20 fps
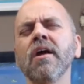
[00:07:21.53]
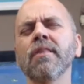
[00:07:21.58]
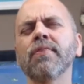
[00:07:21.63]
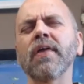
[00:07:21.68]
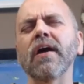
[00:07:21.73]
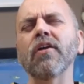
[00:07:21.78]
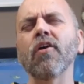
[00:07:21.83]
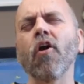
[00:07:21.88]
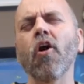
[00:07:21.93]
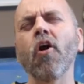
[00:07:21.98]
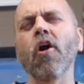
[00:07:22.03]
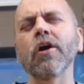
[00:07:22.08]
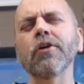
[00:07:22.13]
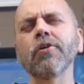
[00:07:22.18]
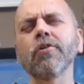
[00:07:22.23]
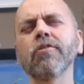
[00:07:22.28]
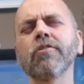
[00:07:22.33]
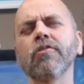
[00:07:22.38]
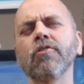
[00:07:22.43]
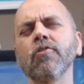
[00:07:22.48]
that
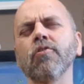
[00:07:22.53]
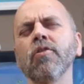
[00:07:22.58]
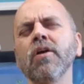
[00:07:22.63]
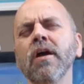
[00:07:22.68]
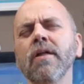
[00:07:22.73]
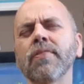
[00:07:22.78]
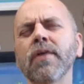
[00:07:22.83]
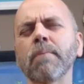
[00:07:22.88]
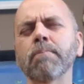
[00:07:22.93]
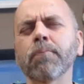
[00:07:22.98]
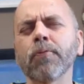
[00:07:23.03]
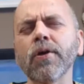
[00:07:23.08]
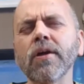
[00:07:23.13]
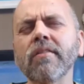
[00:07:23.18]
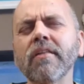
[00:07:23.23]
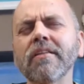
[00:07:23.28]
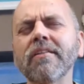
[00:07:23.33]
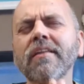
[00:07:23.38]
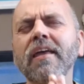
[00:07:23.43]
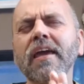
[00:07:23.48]
honors you, that
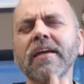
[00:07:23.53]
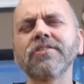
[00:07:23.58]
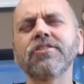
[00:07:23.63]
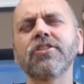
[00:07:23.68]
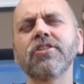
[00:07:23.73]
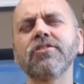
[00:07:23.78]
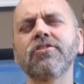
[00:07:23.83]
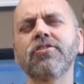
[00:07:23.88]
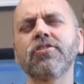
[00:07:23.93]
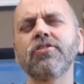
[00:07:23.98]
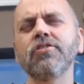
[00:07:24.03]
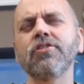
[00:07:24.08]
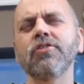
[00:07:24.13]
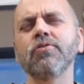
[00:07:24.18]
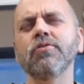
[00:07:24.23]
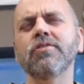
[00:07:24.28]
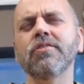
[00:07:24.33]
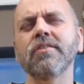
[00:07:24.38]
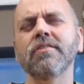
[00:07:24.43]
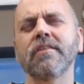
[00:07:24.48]
brings attention to
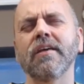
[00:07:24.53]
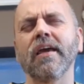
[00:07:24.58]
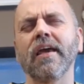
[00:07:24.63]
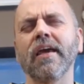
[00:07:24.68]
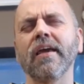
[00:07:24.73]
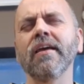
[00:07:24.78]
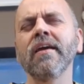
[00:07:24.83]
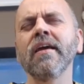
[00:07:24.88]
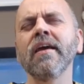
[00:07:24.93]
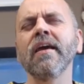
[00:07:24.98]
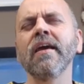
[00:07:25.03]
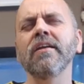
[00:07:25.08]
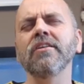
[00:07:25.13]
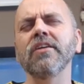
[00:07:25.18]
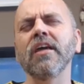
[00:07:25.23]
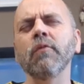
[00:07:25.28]
you today.